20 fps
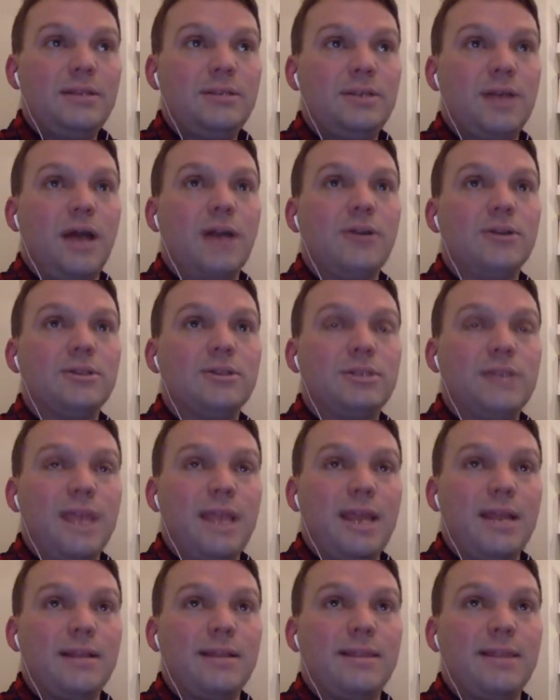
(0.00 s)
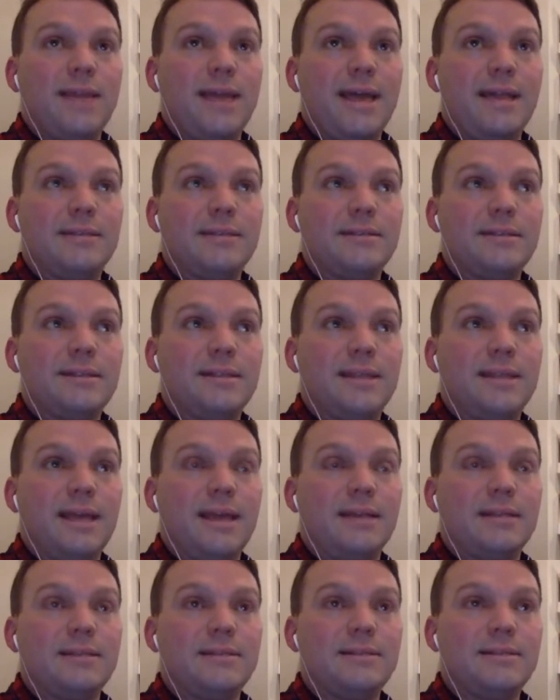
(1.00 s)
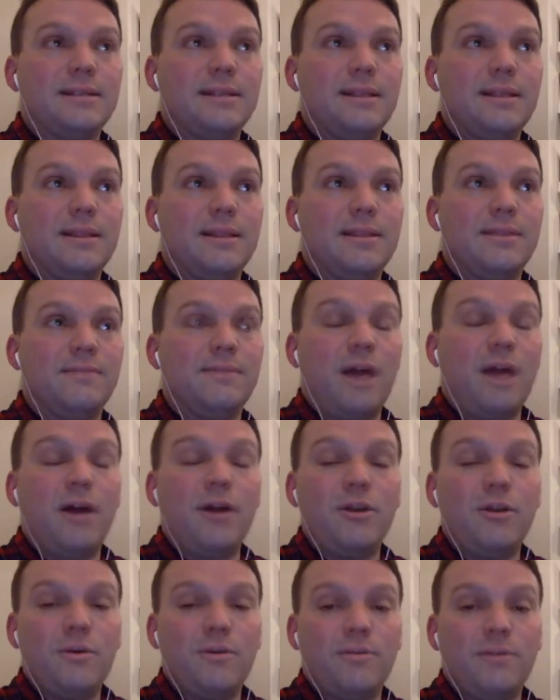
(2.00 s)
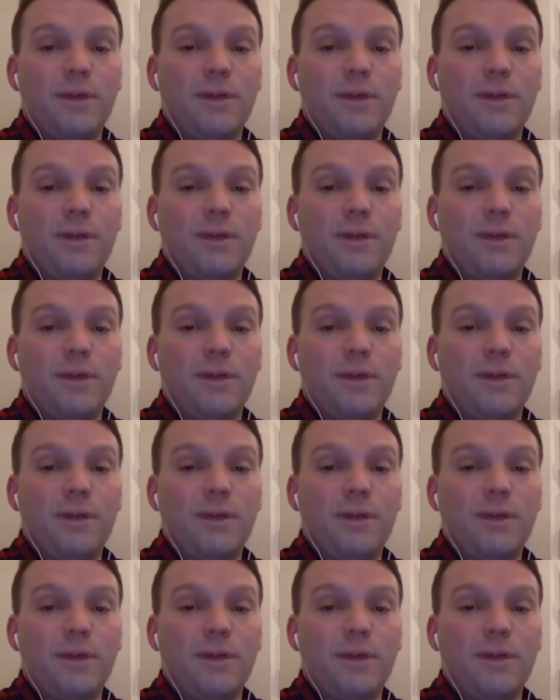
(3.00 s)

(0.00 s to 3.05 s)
understand that the value